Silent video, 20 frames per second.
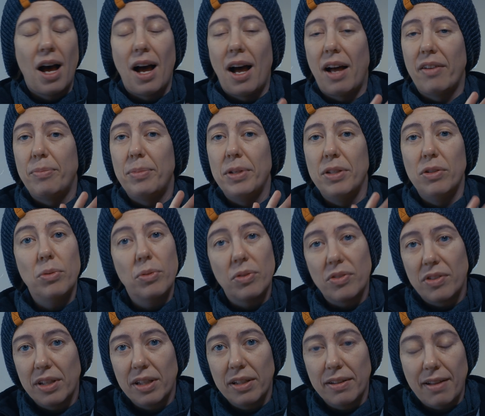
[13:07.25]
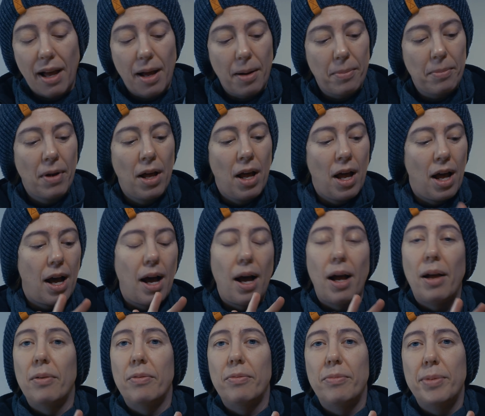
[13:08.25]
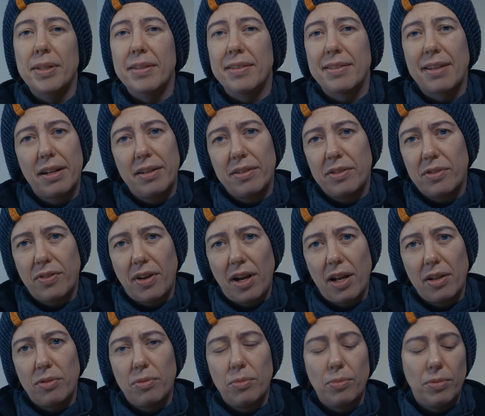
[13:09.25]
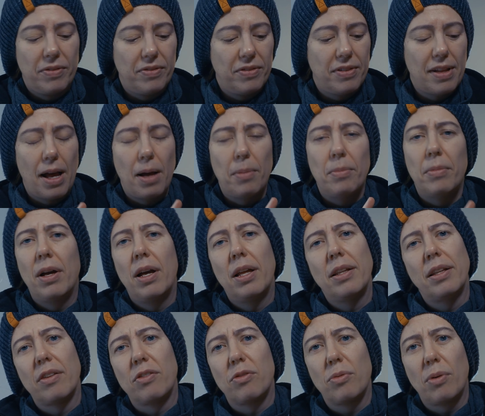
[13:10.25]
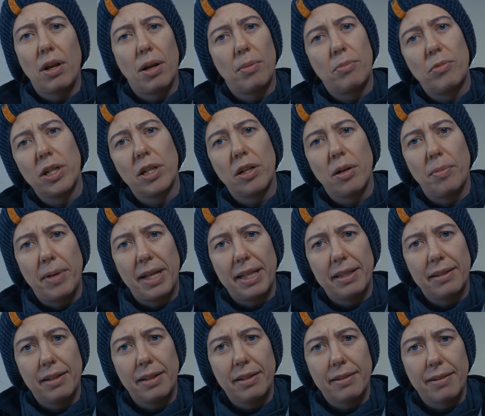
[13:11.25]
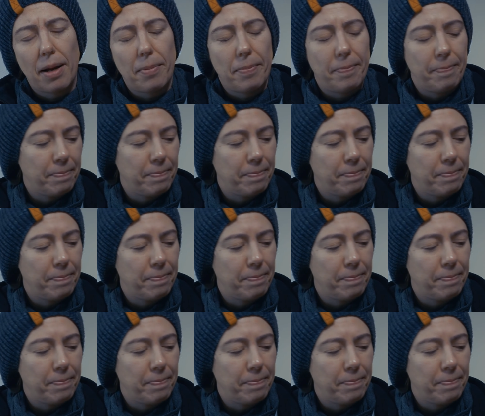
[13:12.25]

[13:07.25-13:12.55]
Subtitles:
I've been using them, I've been satisfied with them, and that's why I'm recommending them.